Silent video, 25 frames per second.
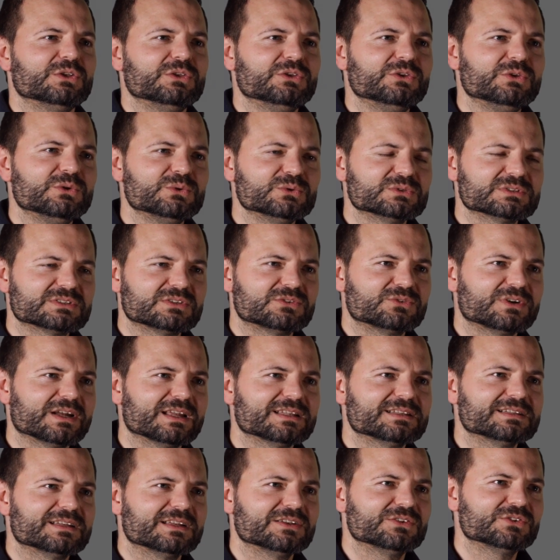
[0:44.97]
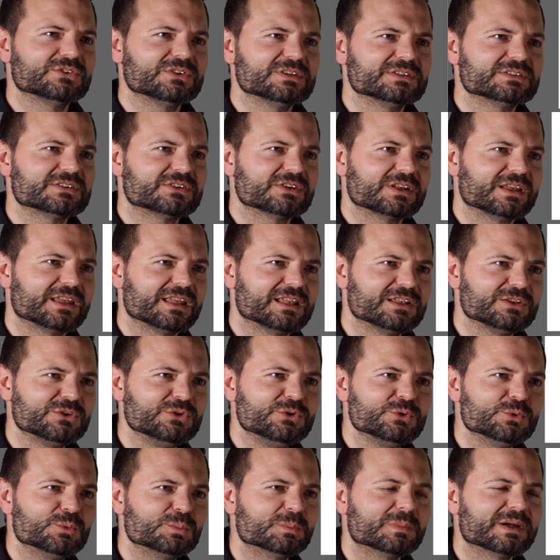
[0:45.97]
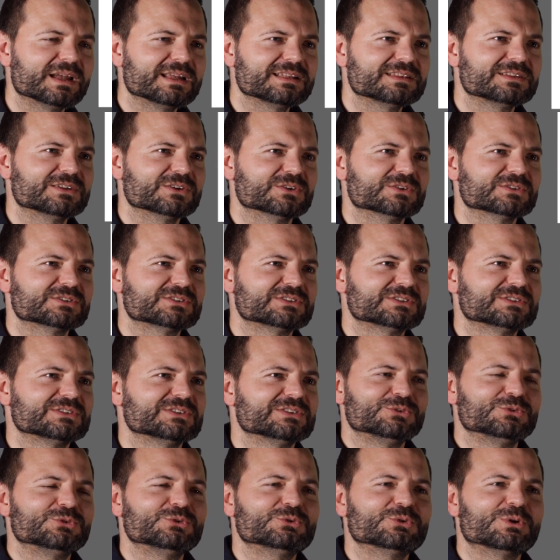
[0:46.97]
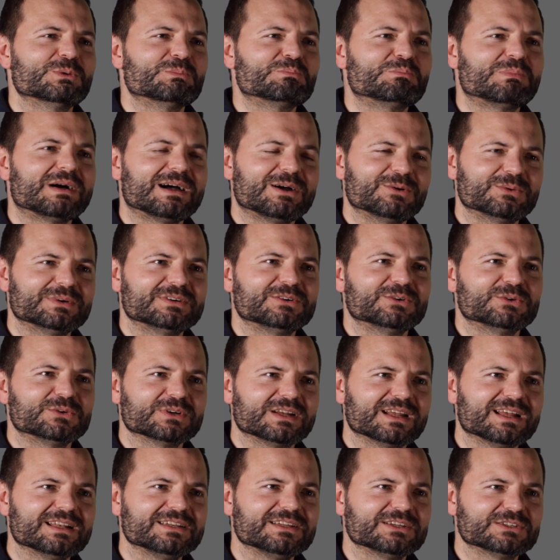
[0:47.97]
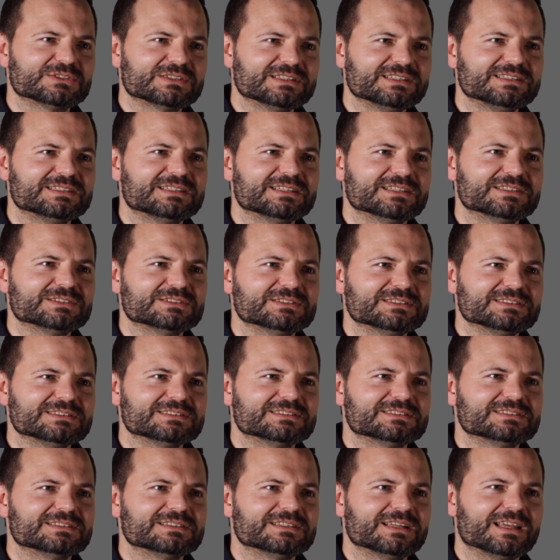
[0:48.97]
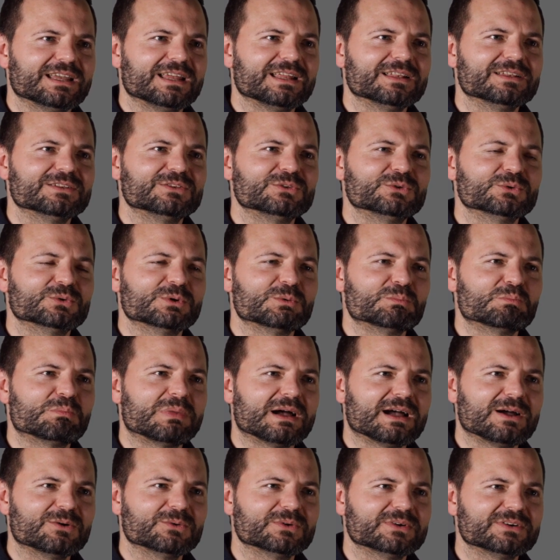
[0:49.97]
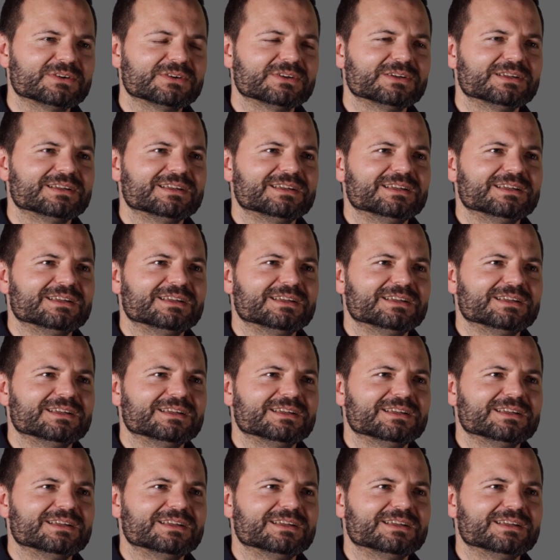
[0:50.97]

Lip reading: new strategies and new methods to empower organic synthesis and to empower